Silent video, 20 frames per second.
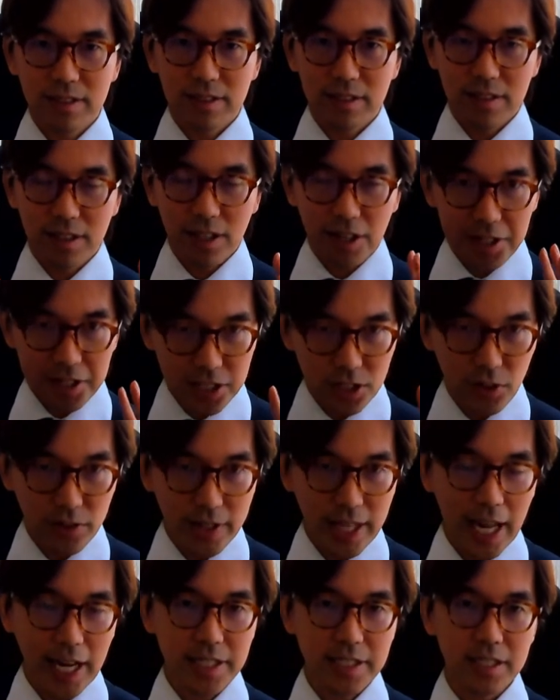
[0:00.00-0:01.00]
there is no
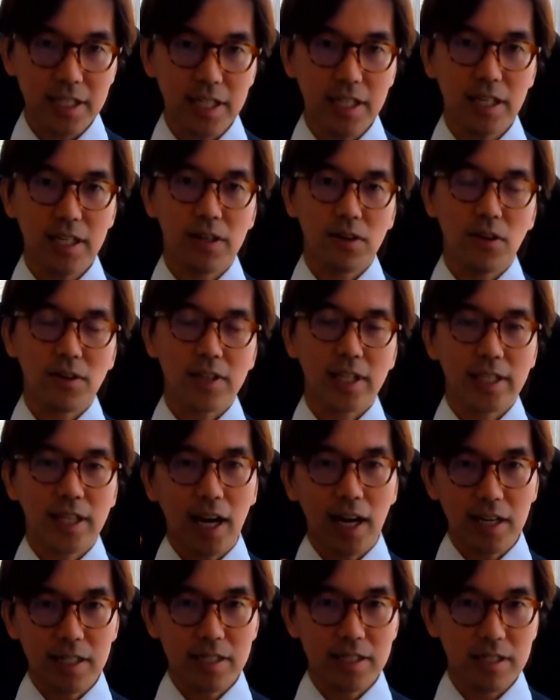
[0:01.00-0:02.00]
taxi, or
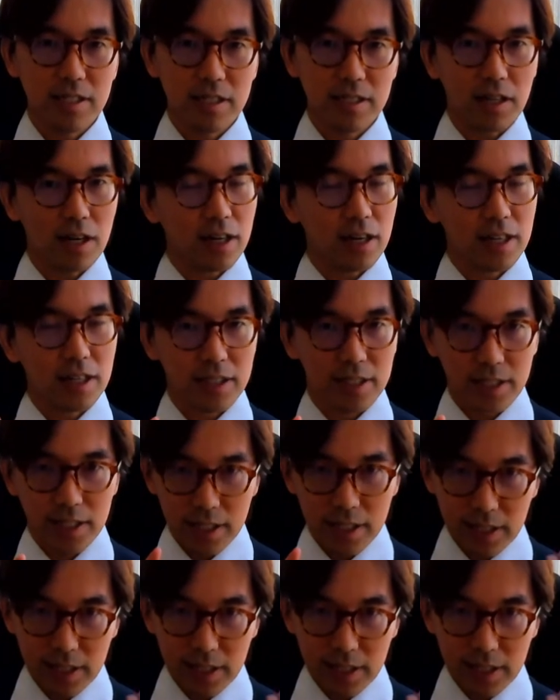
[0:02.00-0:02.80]
taxis are,